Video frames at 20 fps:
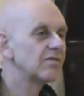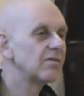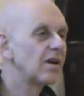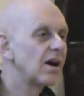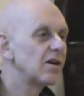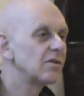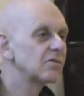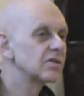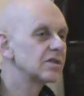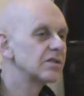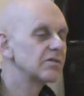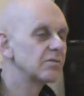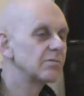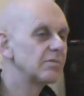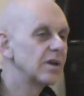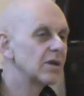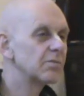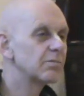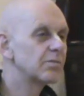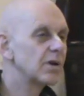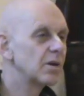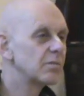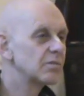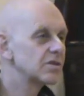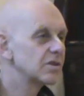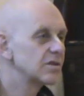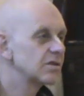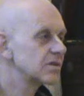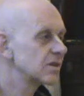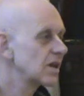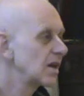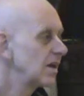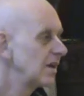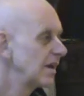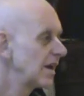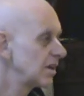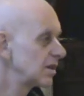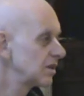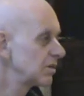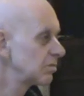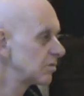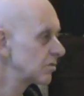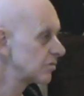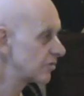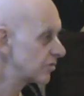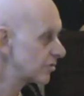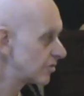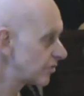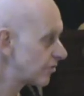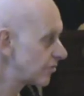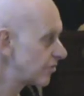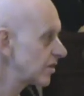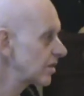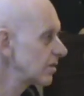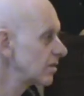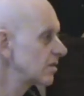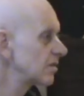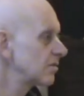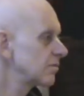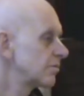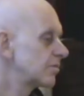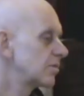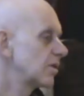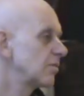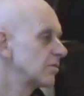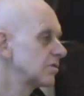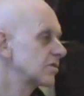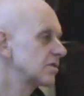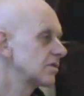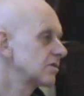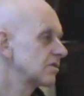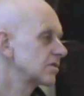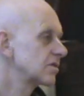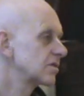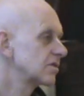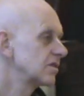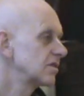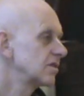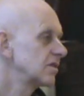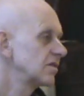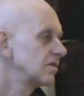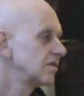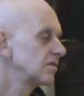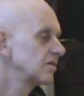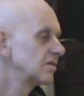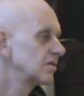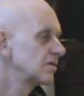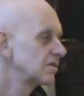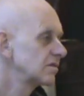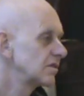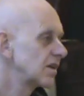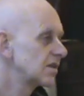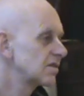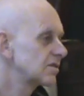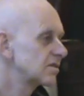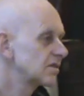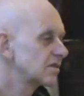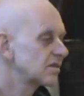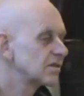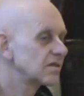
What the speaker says: vows, he will make promises, and he will fulfill promises. That's